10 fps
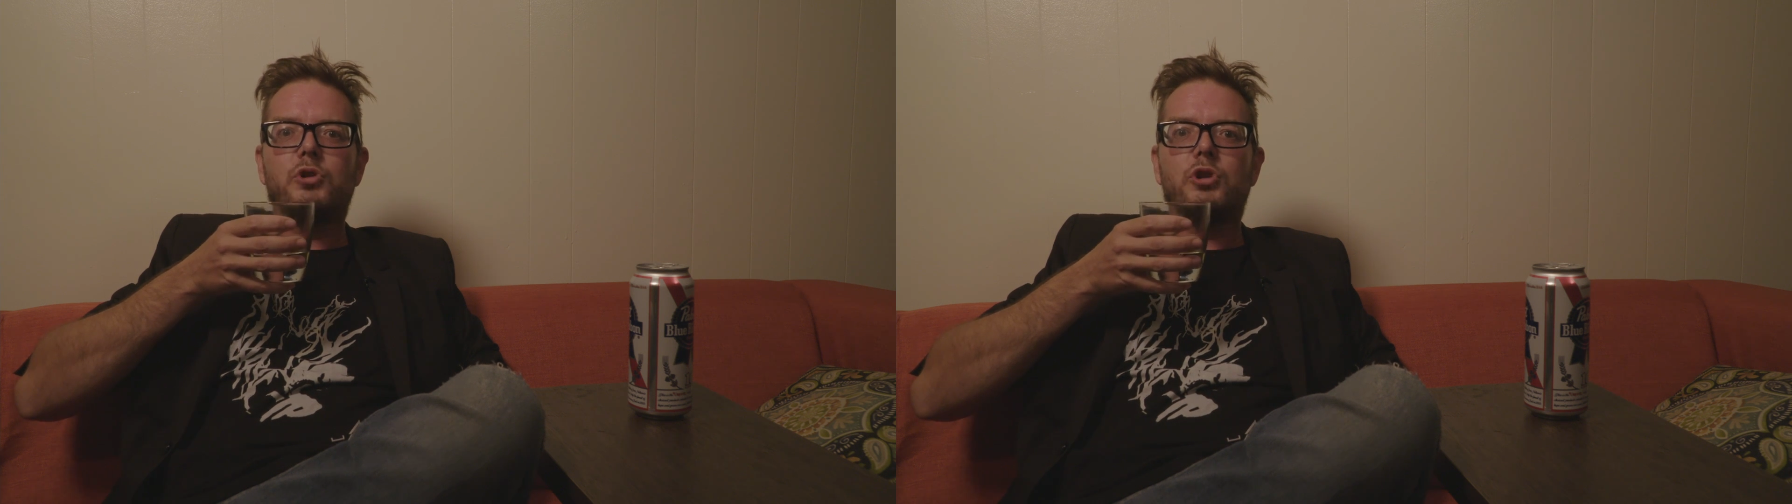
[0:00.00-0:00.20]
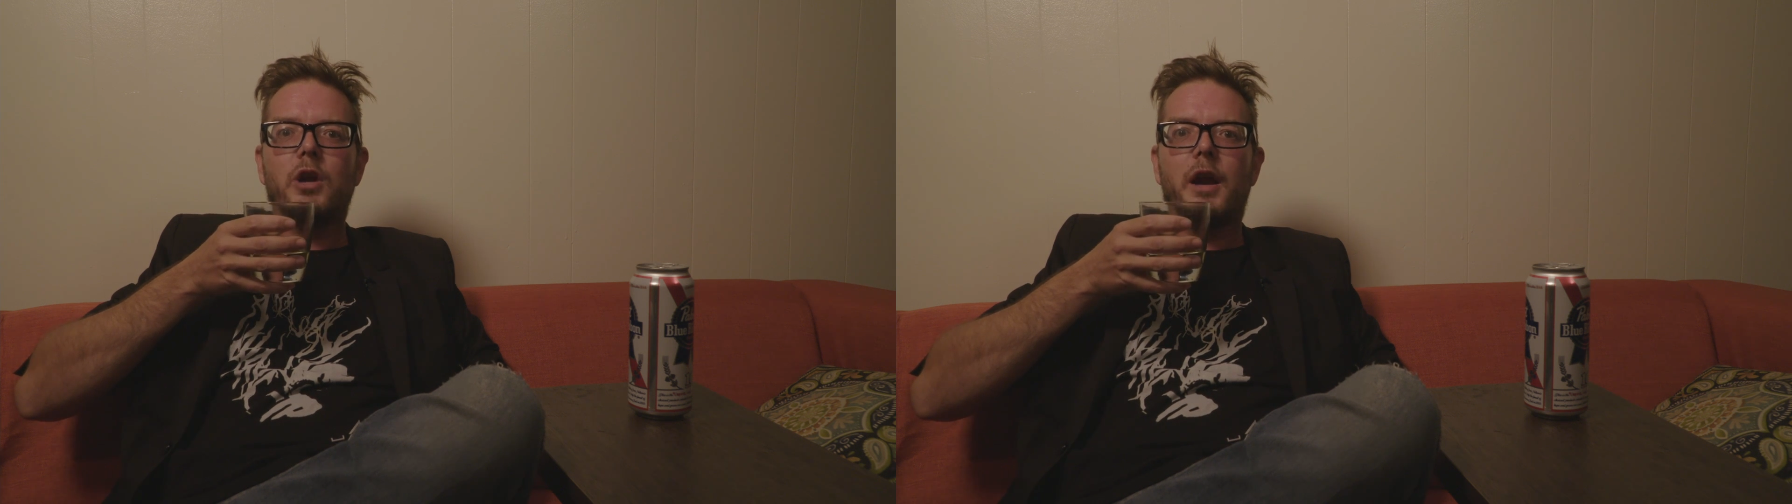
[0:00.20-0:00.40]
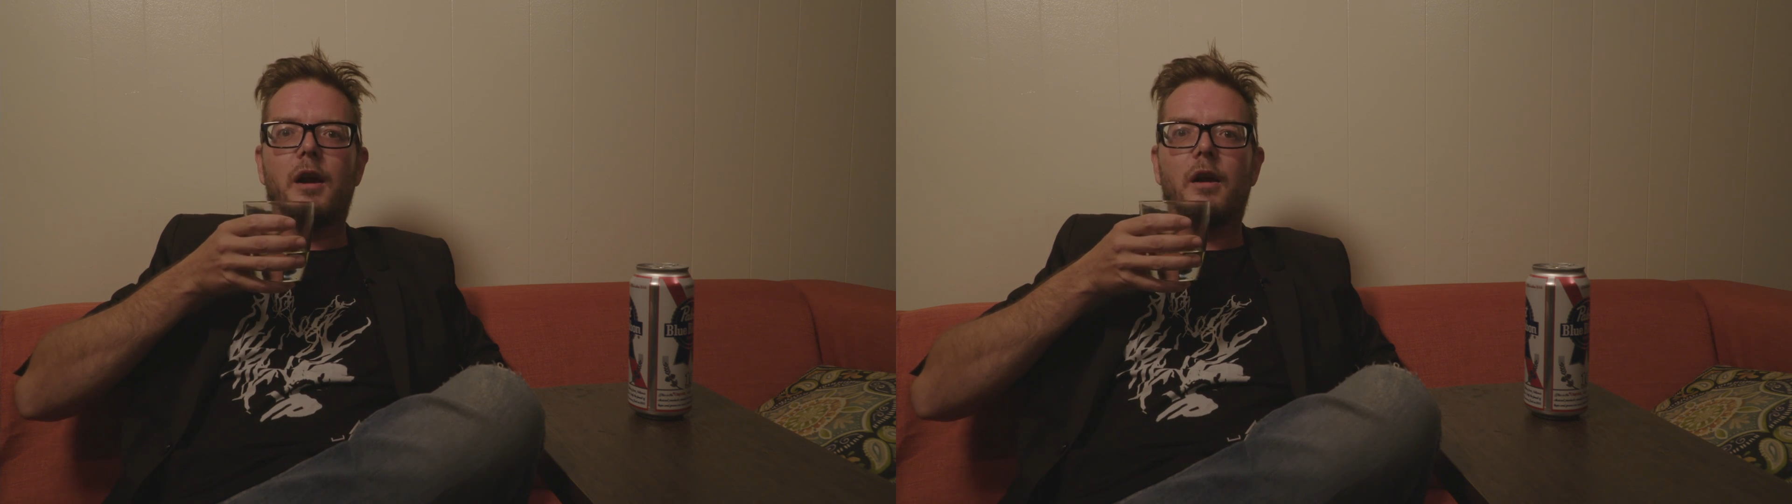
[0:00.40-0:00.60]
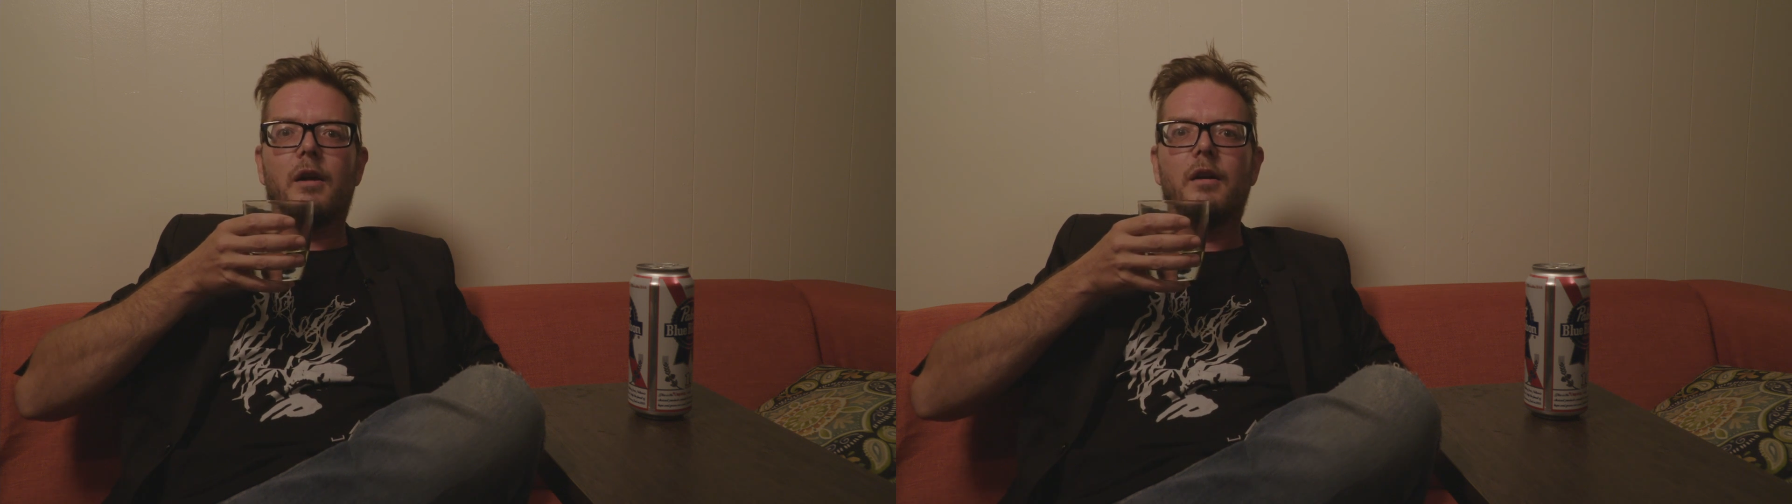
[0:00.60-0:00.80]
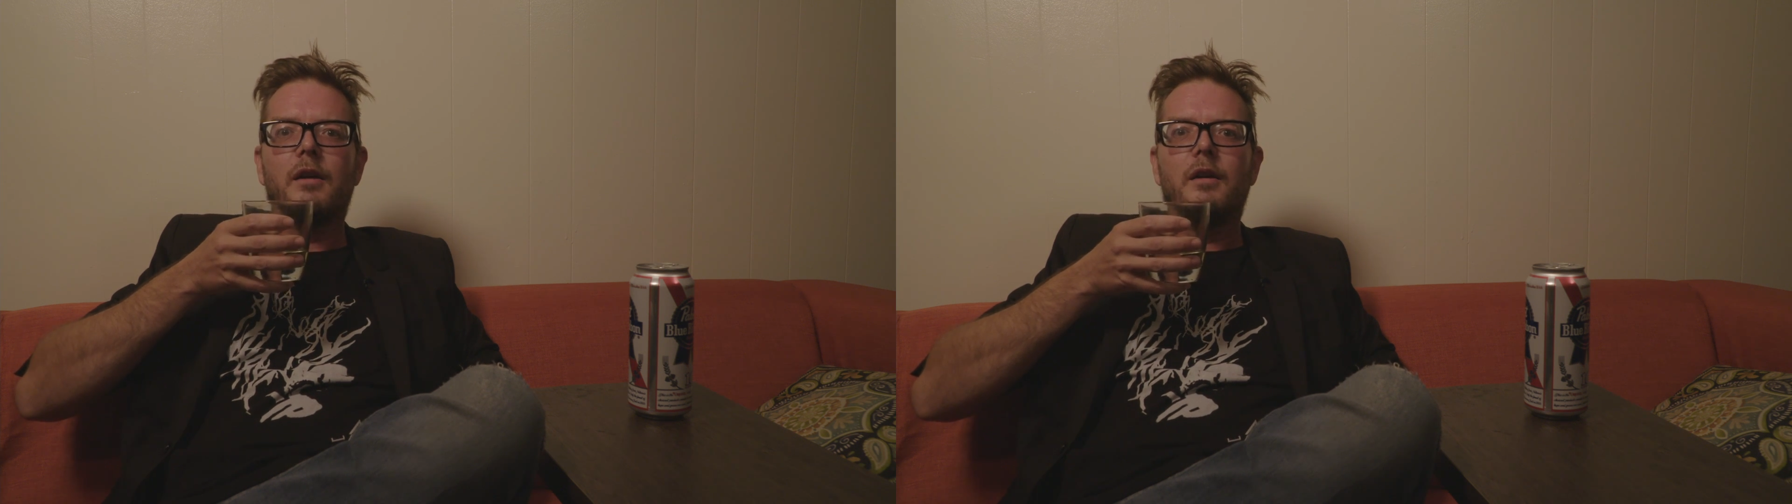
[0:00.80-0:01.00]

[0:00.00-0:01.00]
share,